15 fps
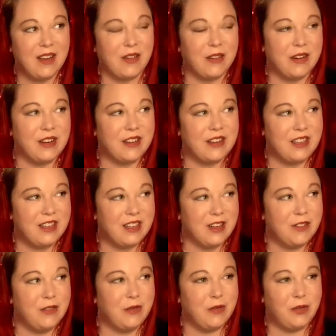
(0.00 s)
or,
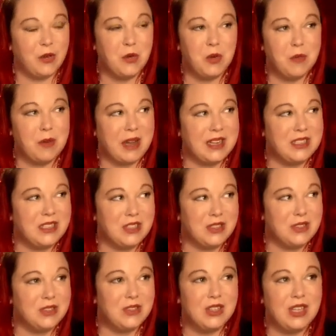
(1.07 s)
who am I
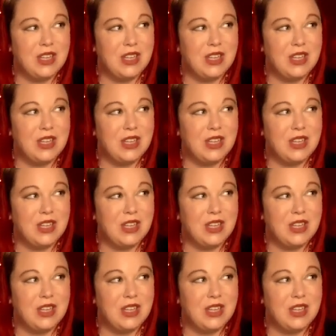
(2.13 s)
to